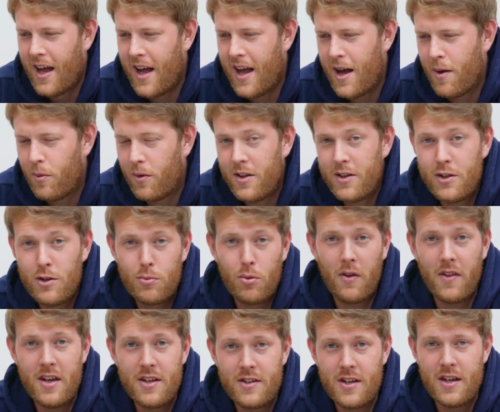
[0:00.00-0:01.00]
Well, this is
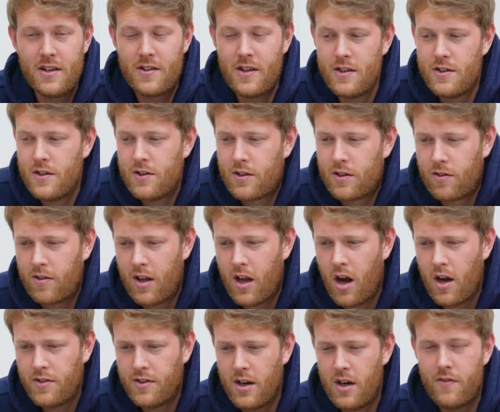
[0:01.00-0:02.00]
what this is. This is the
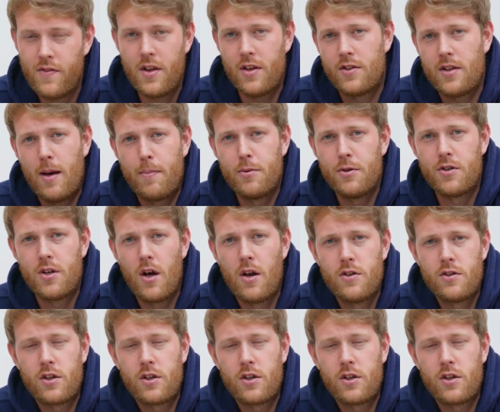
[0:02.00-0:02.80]
idea of this episode,